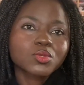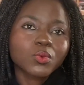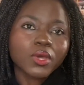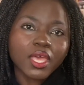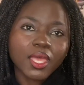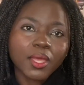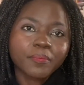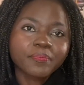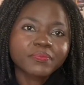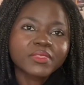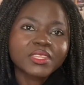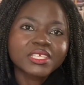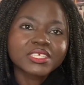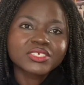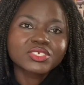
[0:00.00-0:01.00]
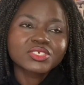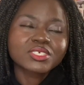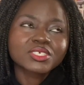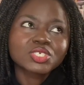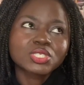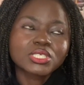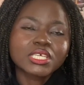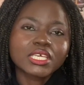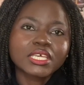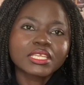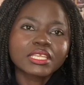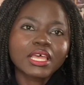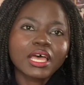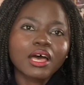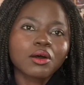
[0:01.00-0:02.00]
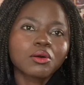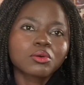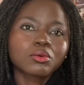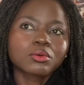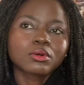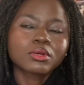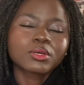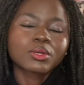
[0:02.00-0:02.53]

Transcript: where she can now